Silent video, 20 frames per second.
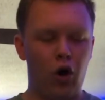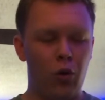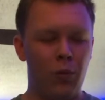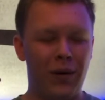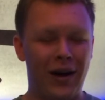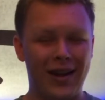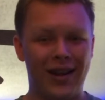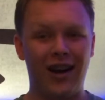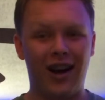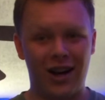
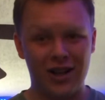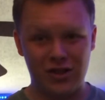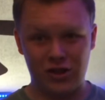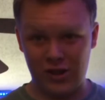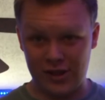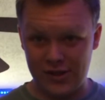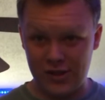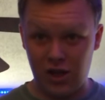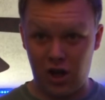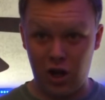my gosh,
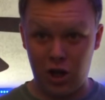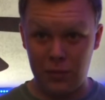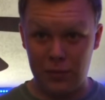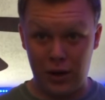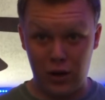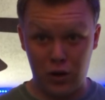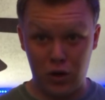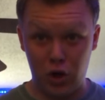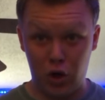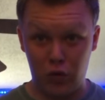let's talk
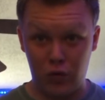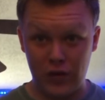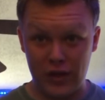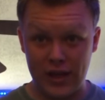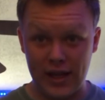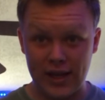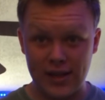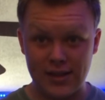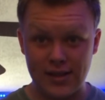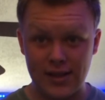about Kofi
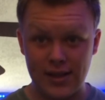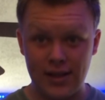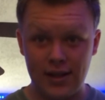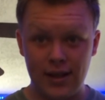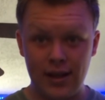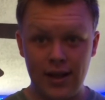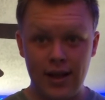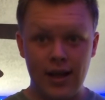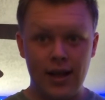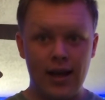Kingston.
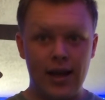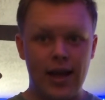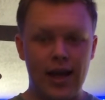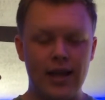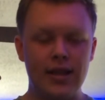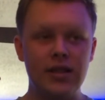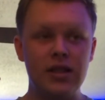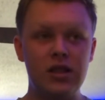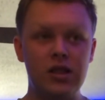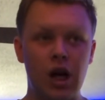
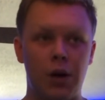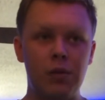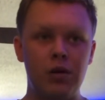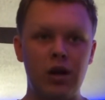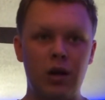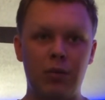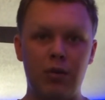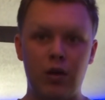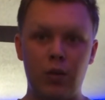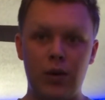His
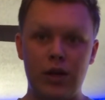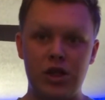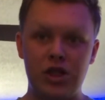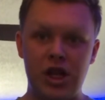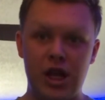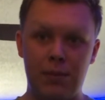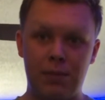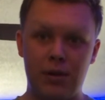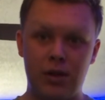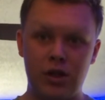WWE
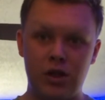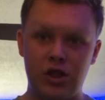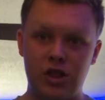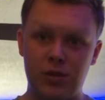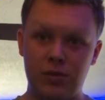Championship